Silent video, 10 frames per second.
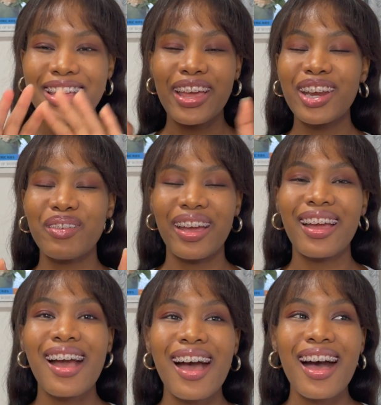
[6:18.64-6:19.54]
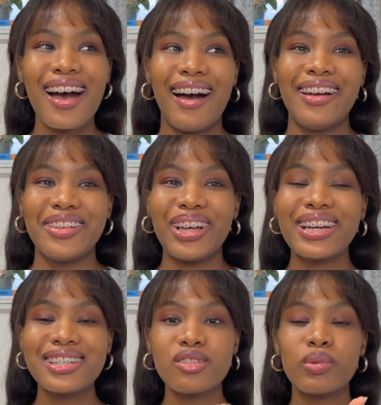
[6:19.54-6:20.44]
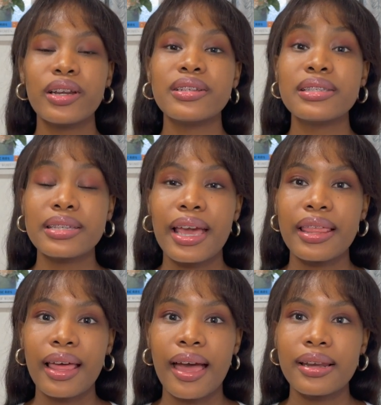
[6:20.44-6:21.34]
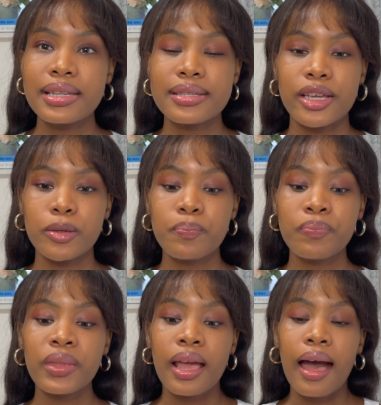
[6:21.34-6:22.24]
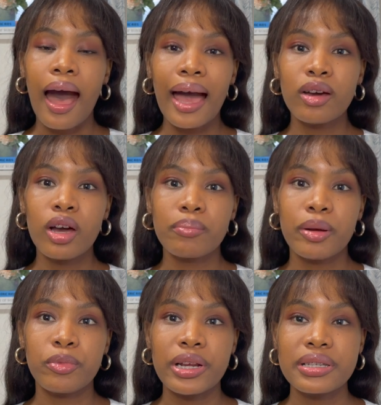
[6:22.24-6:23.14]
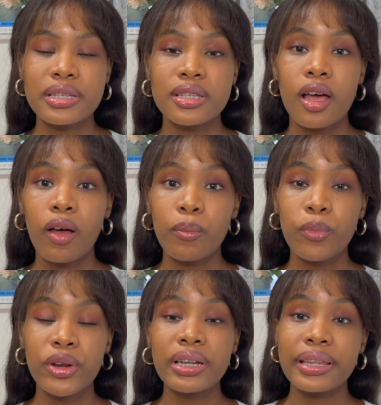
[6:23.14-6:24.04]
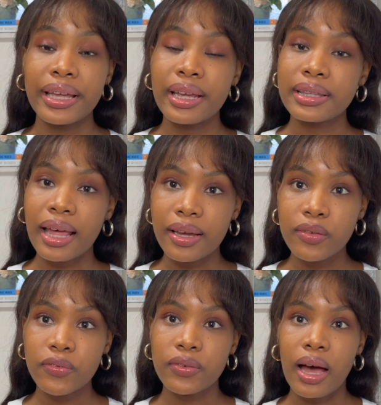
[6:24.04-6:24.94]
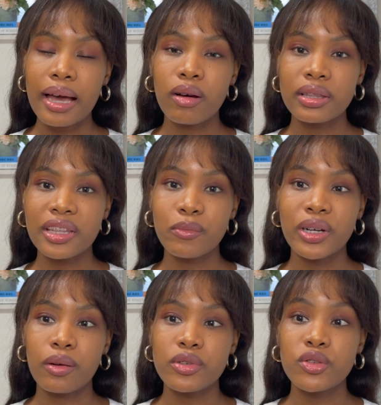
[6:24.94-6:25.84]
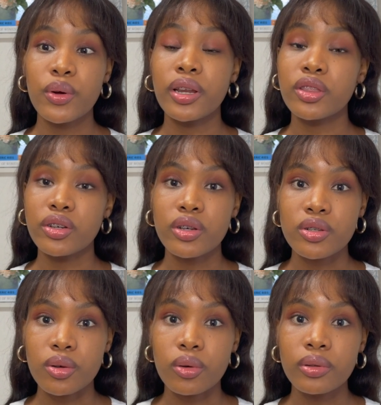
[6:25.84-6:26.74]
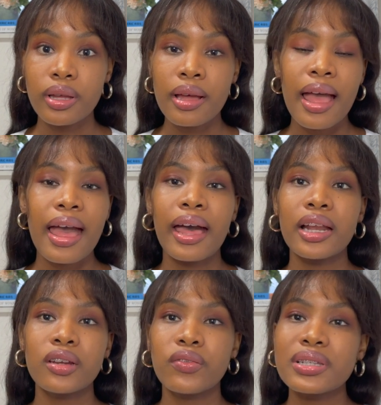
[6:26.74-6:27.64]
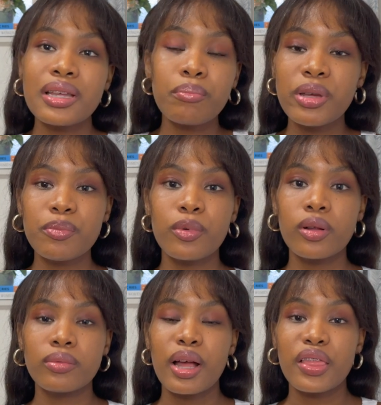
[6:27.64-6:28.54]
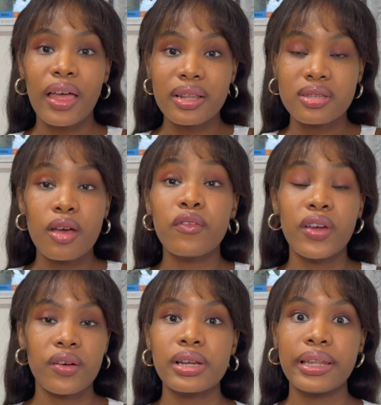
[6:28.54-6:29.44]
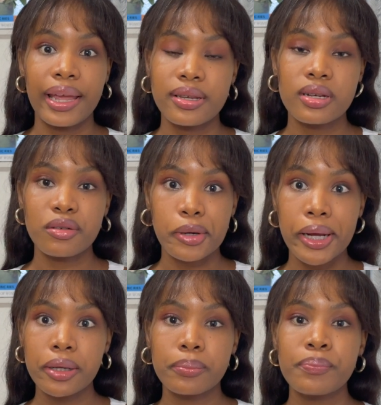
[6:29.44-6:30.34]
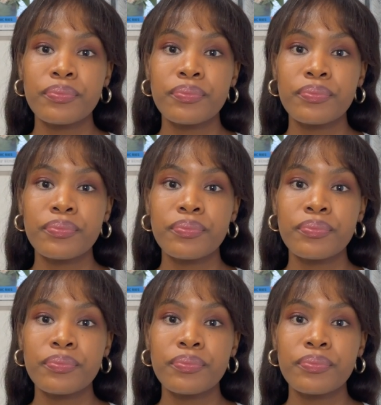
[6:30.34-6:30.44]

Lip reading: Anyway, I just wanted to say that, listen, I got my braces pretty late in life. I got them when I was 23 years old. And for some people, that's very late, right?